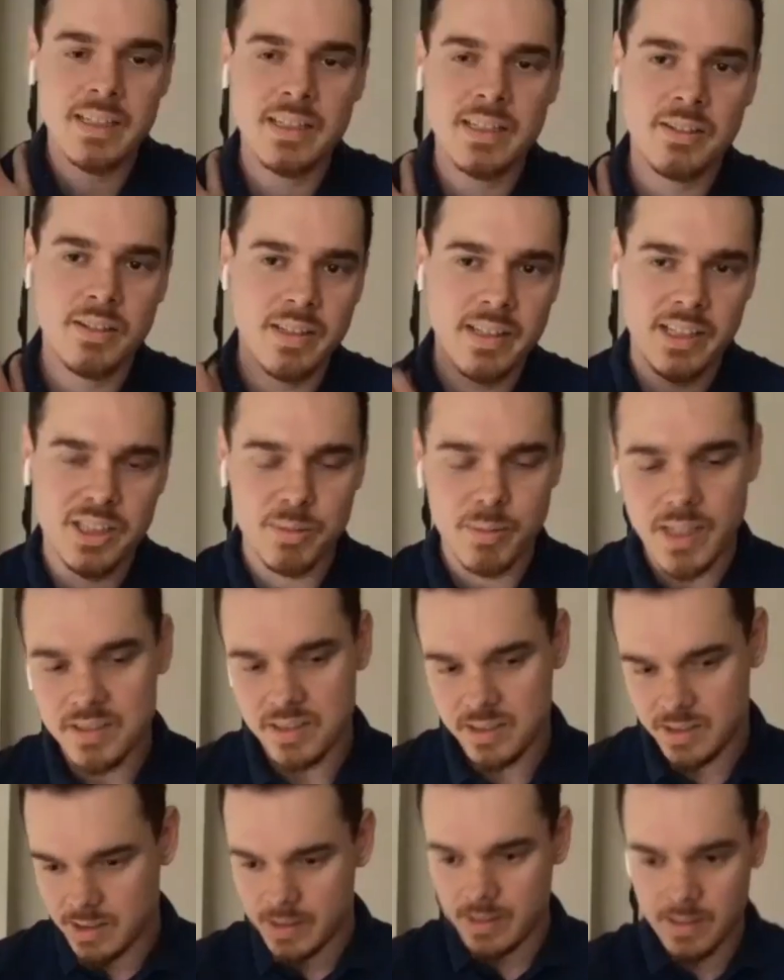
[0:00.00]
really
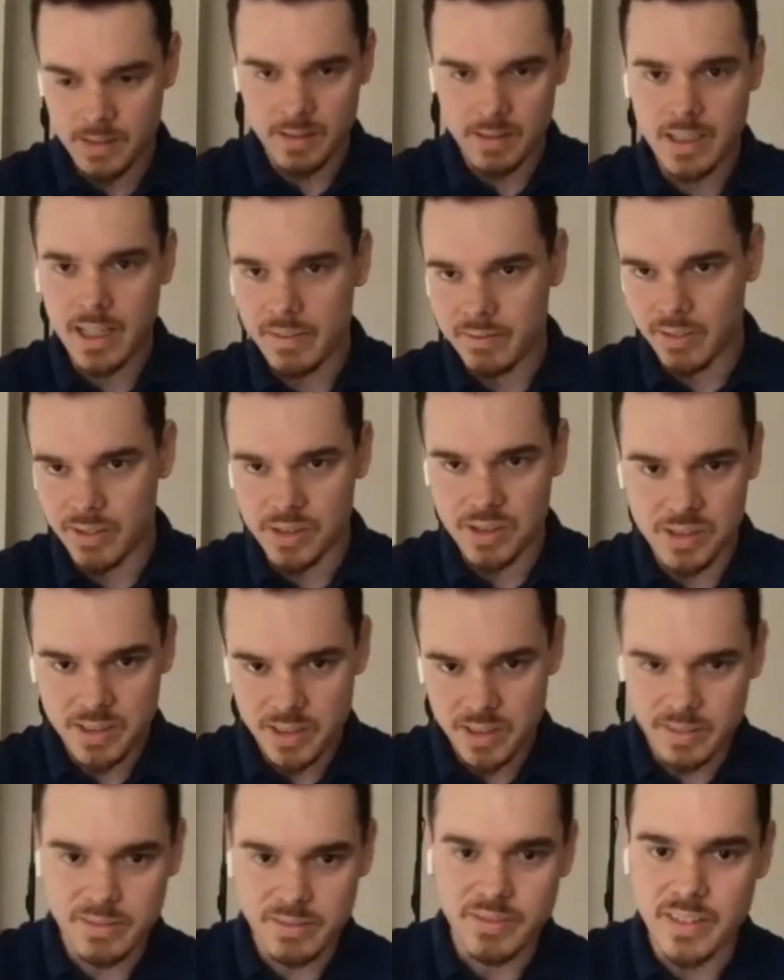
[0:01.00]
expresses the
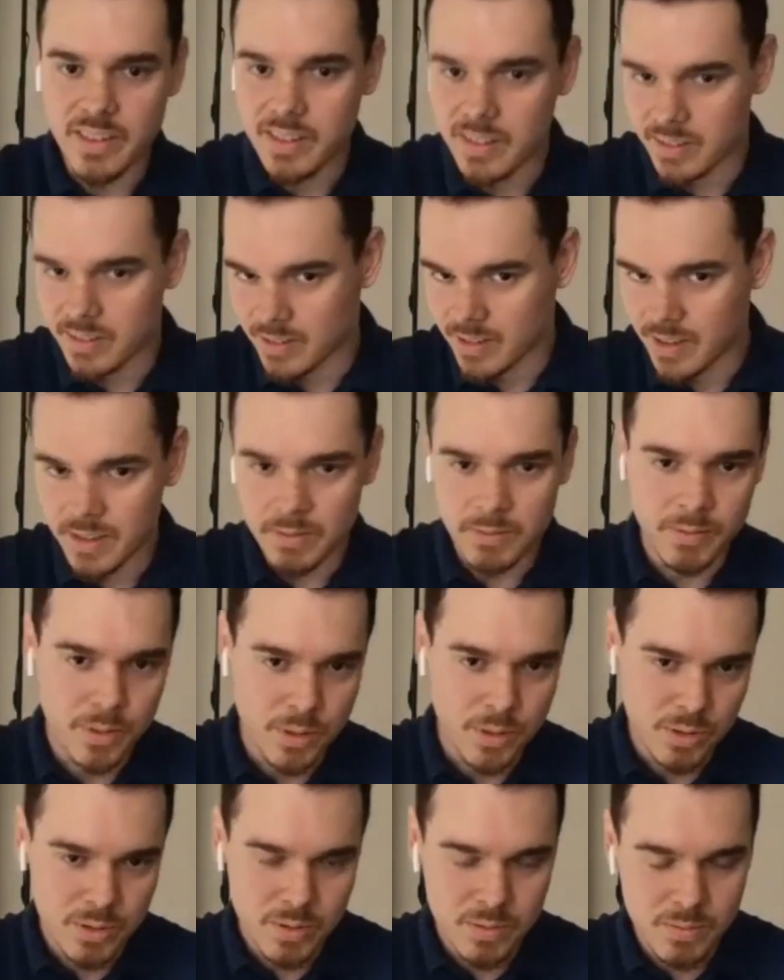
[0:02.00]
diversity of India, right?
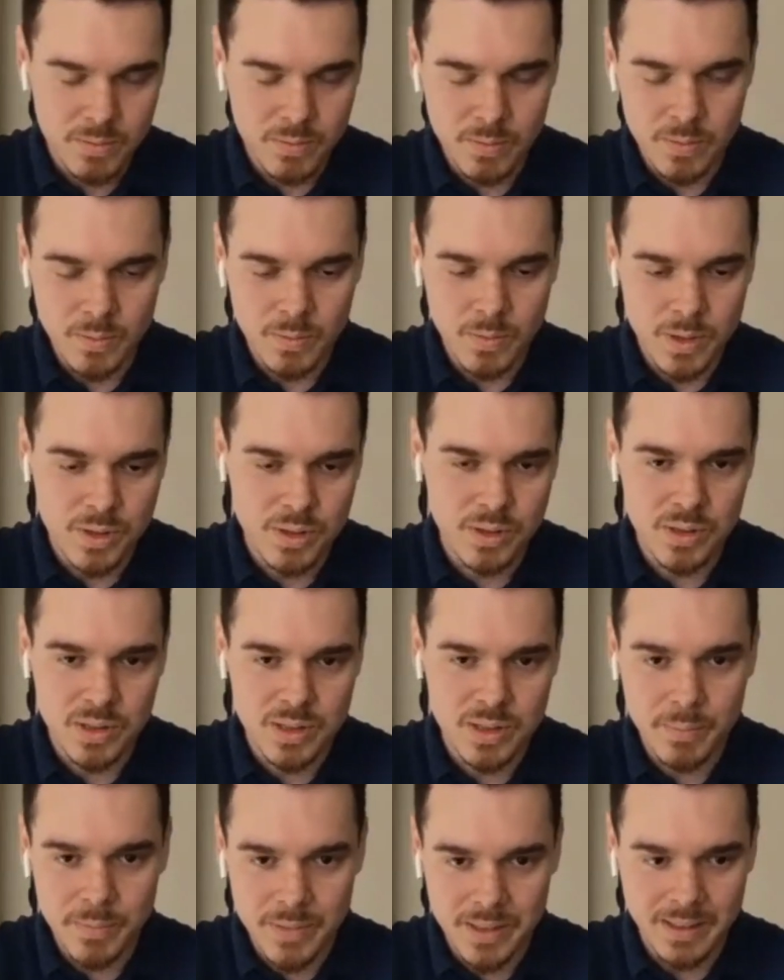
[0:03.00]
Which is
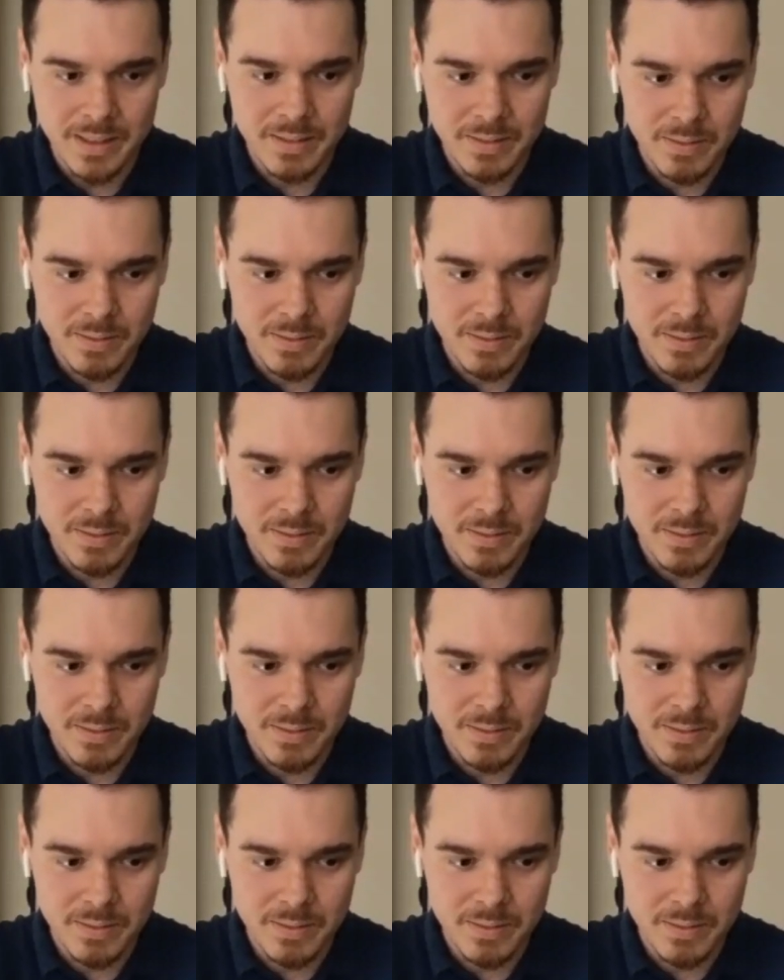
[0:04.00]
something.